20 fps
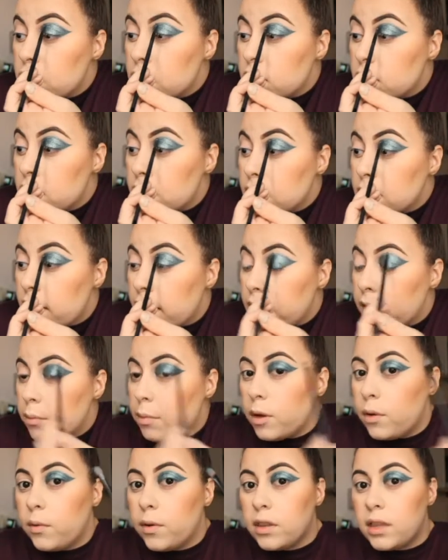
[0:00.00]
just a tiny
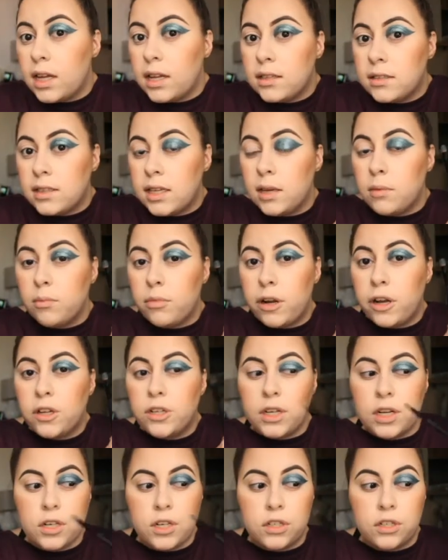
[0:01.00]
bit with that same
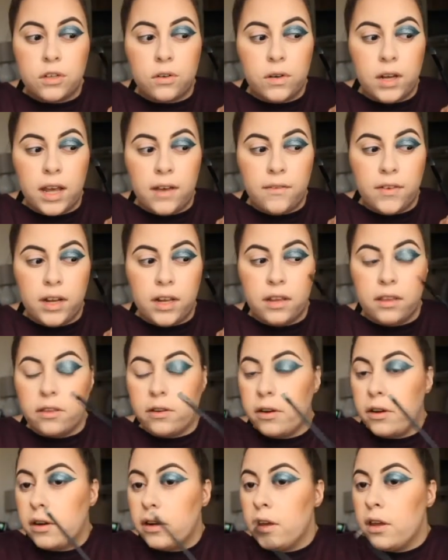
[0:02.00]
brush. I just don't have
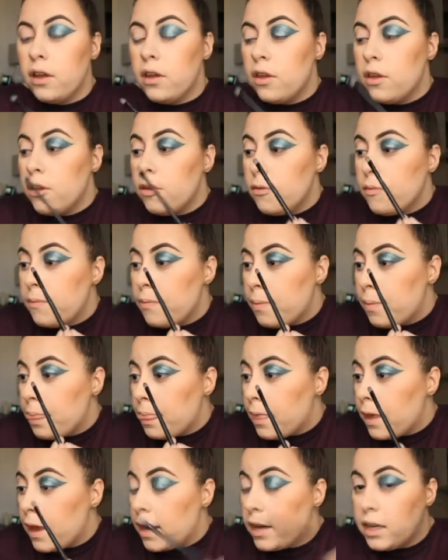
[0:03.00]

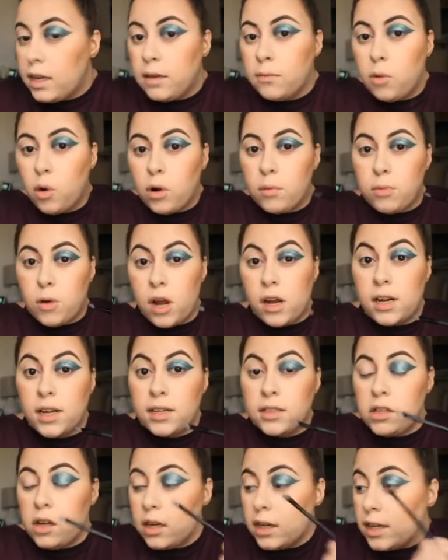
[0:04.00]
any more
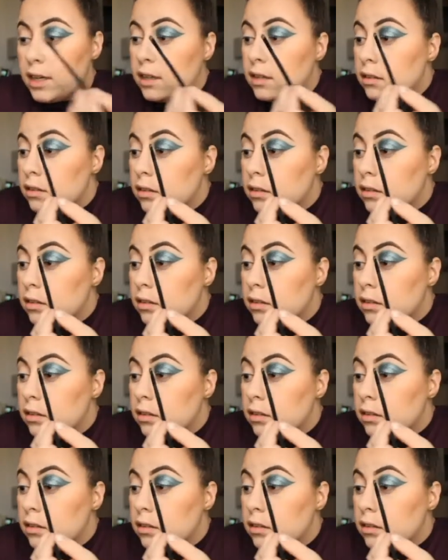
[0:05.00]
product on it.